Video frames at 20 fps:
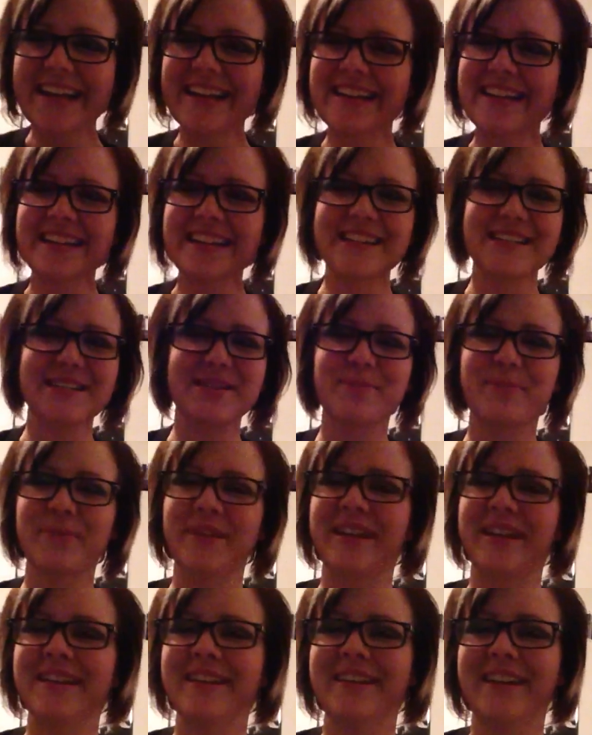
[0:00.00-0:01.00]
And he just
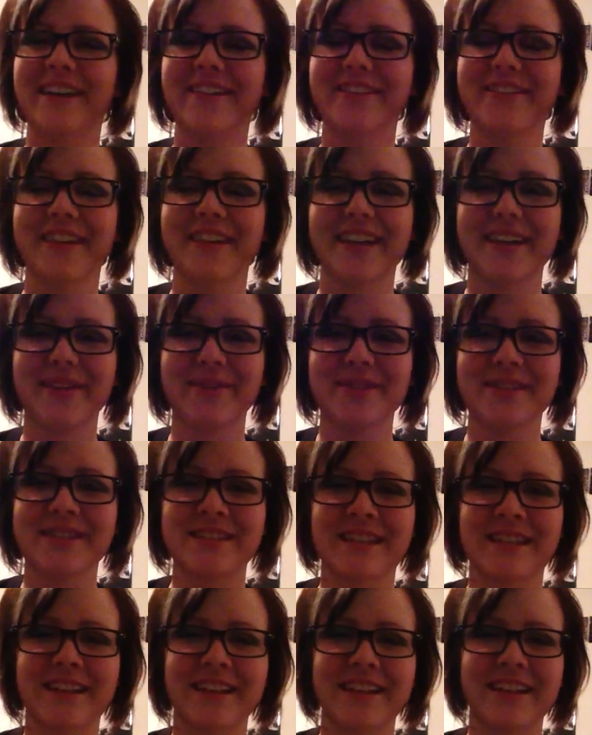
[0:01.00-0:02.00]
played it off like it was
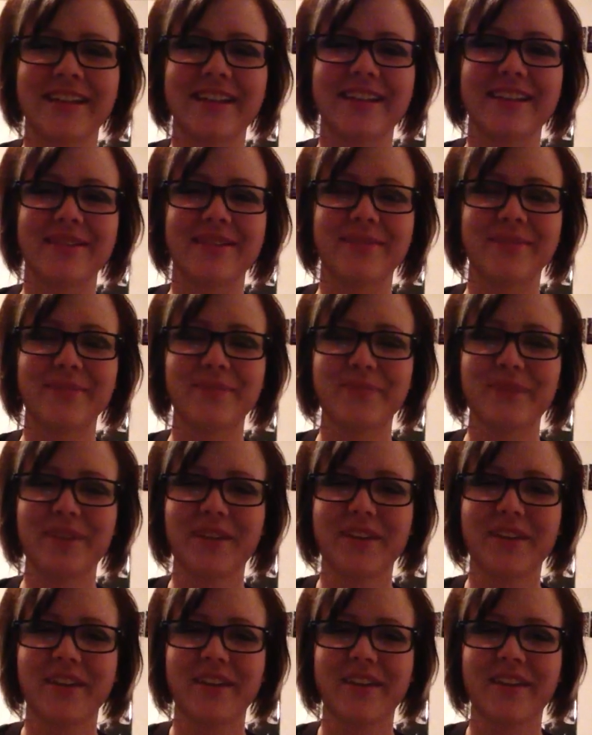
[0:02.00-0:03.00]
nothing, and
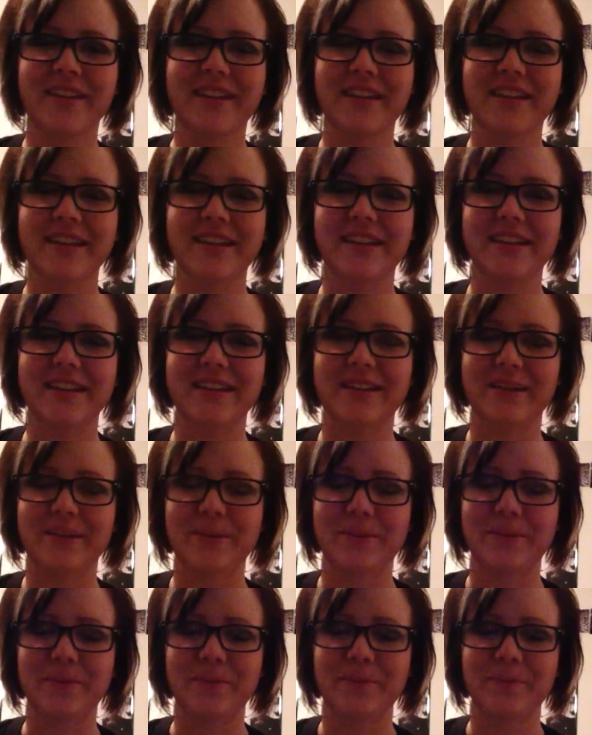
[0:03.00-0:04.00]
then he,
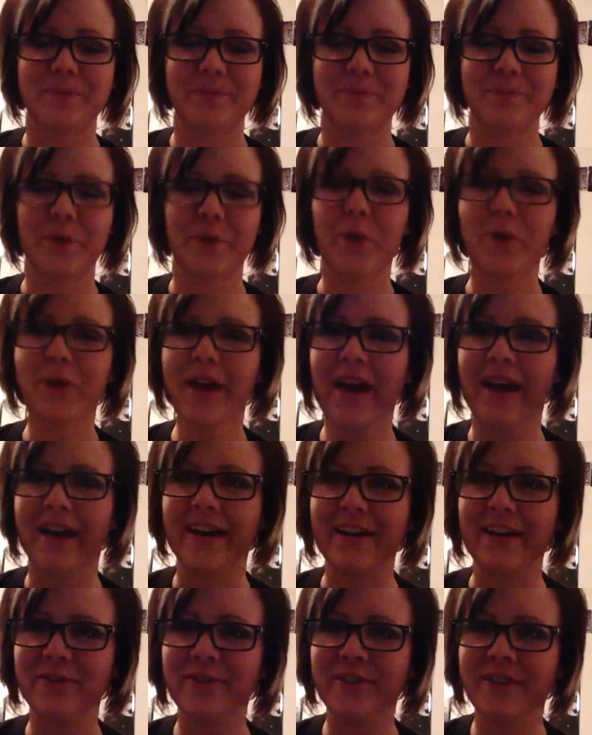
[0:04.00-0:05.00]
oh yeah,
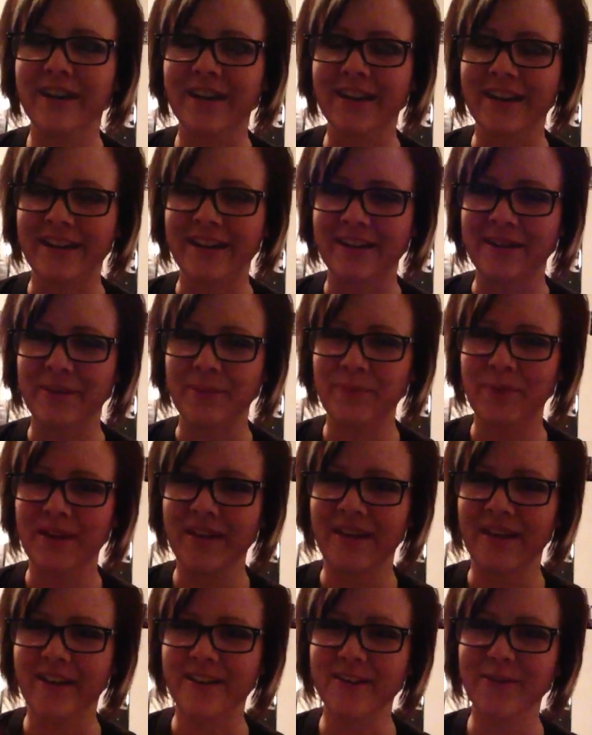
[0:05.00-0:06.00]
and I forgot, and I got a
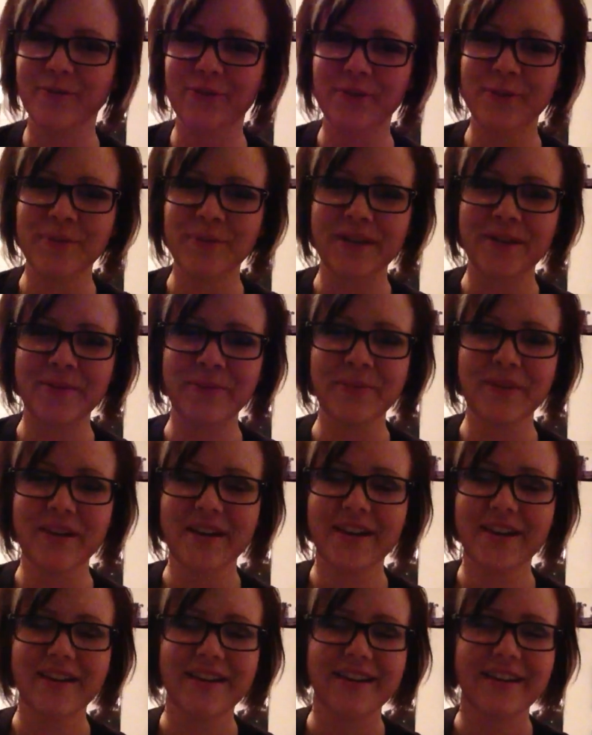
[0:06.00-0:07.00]
big hug from him,
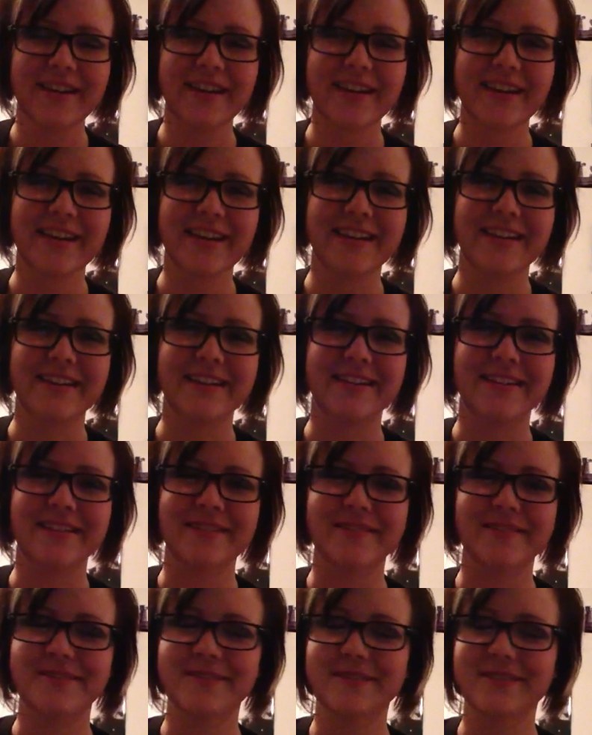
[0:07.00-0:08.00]
and,
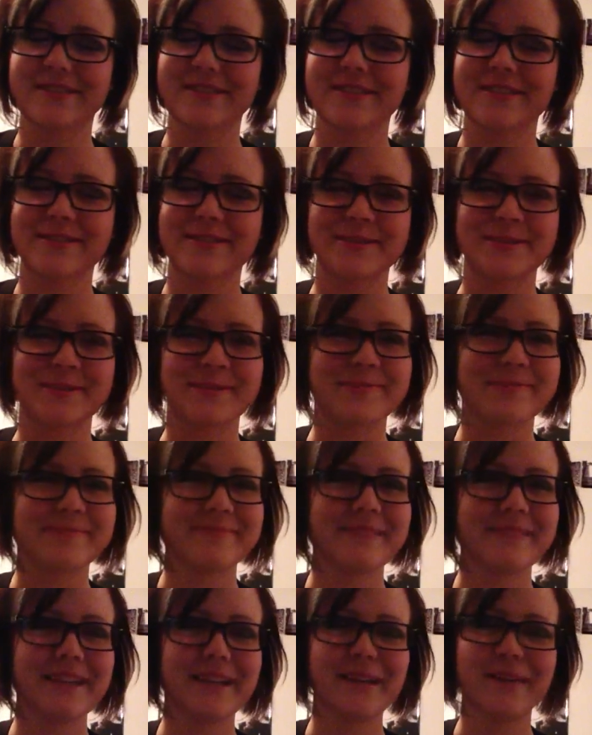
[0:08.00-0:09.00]
oh,
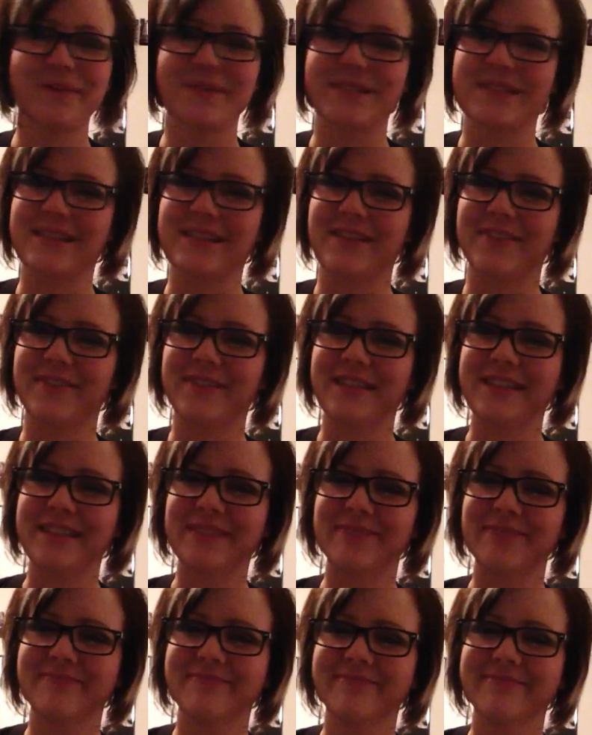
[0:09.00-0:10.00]
it was lovely,
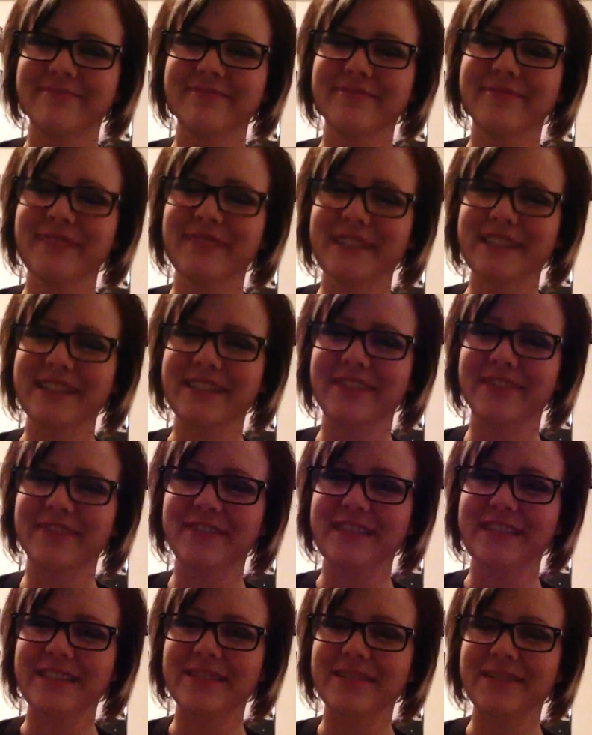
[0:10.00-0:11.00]
very
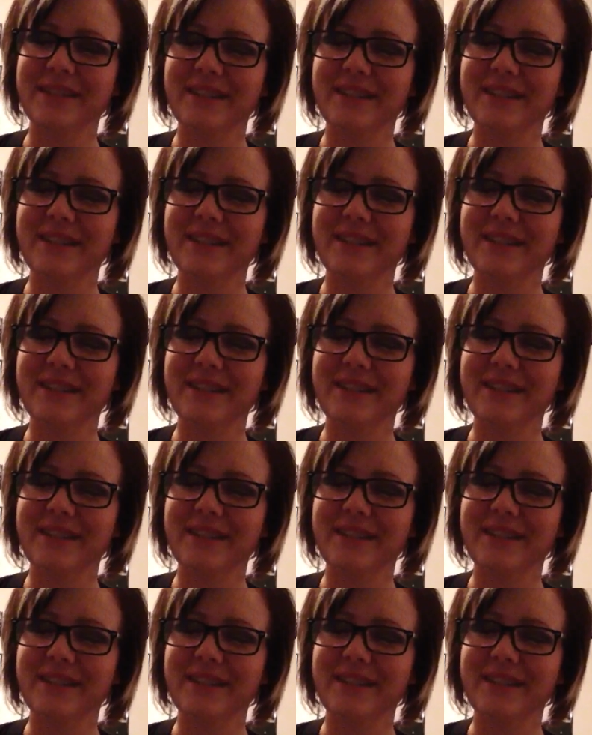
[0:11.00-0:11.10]
lovely.